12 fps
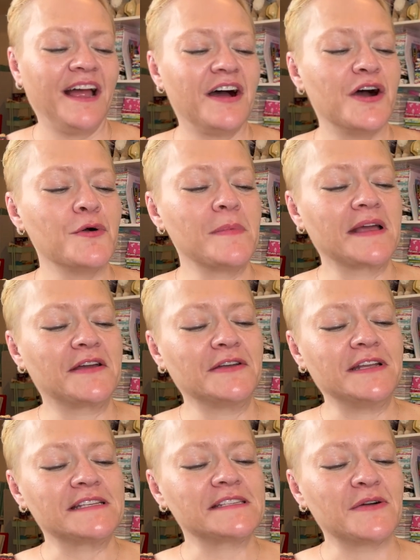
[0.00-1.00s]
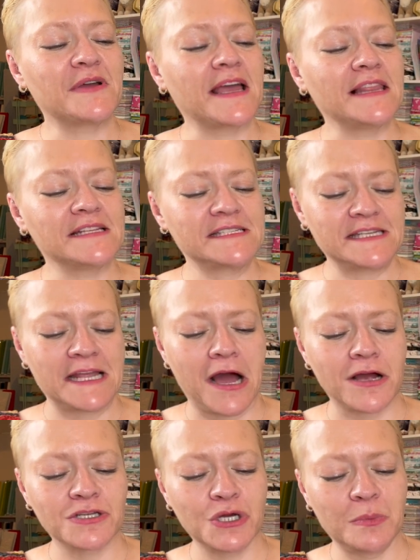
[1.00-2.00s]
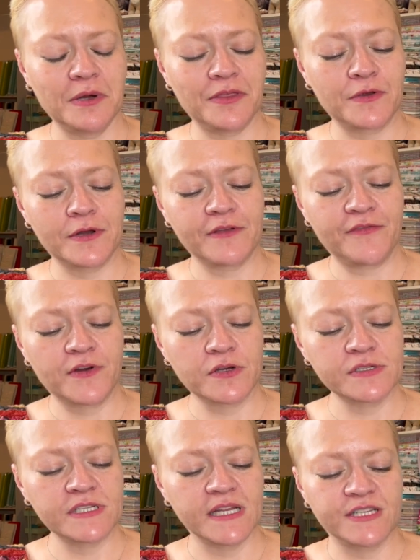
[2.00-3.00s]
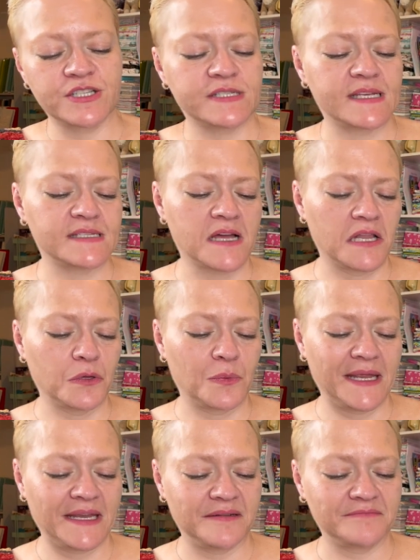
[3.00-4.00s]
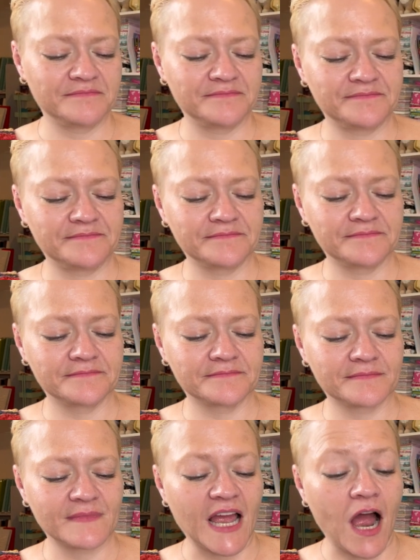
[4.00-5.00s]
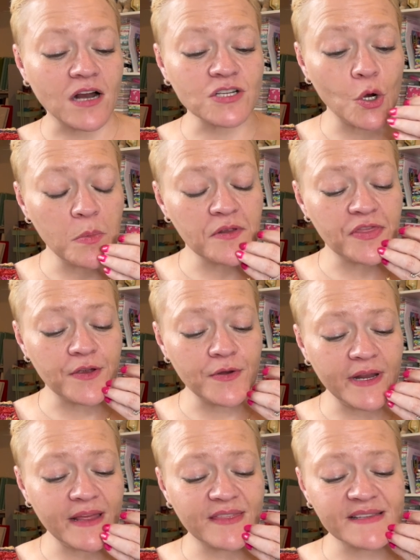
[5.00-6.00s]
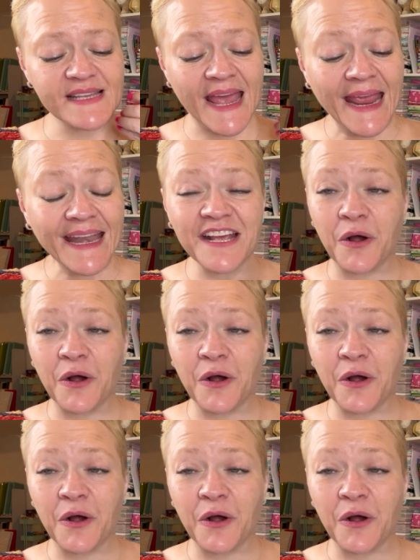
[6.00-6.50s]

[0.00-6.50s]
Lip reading: Oh my goodness. Okay, let's see. October 31st, it just says Halloween. October 30th is candy